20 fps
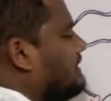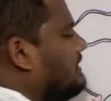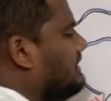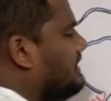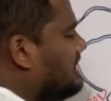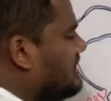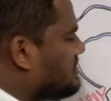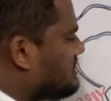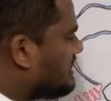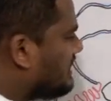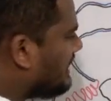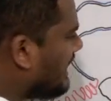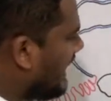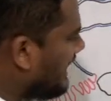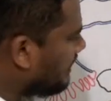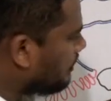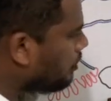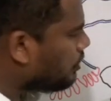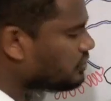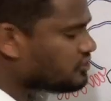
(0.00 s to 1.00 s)
This
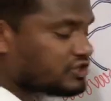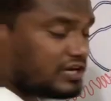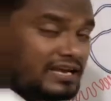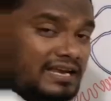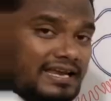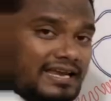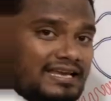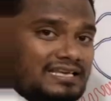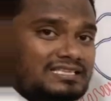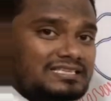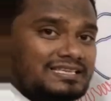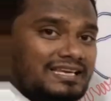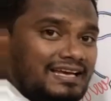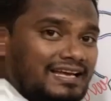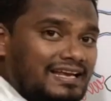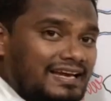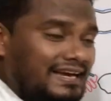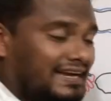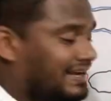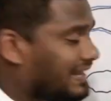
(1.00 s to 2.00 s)
glycogen is
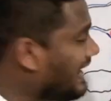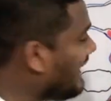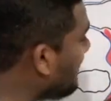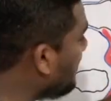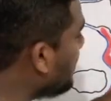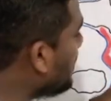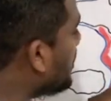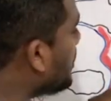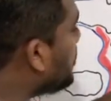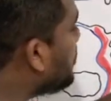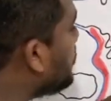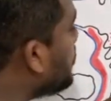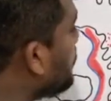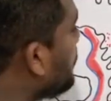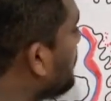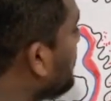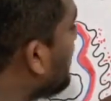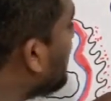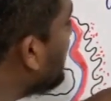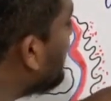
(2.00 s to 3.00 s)
secreted to
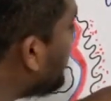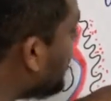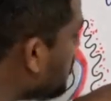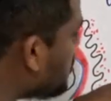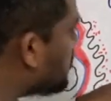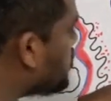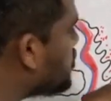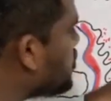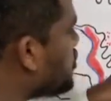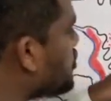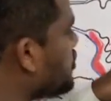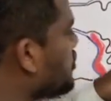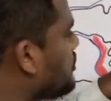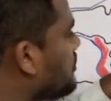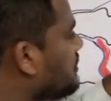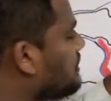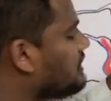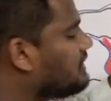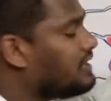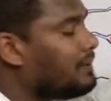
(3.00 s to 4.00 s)
nourish
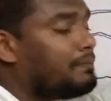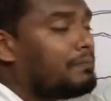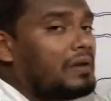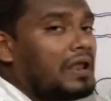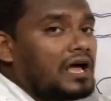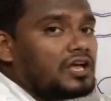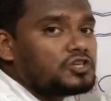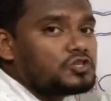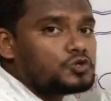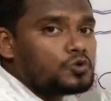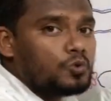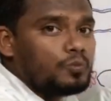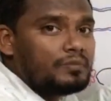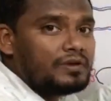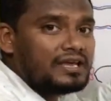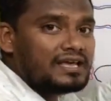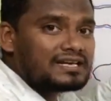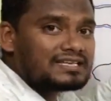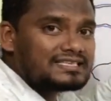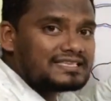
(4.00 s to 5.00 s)
the
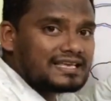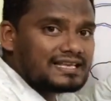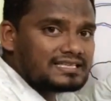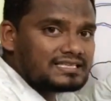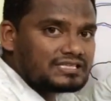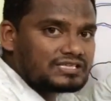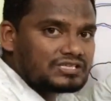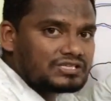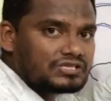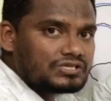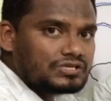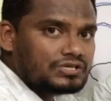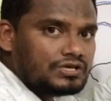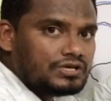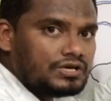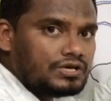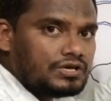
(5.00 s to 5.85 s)
blastomere cells.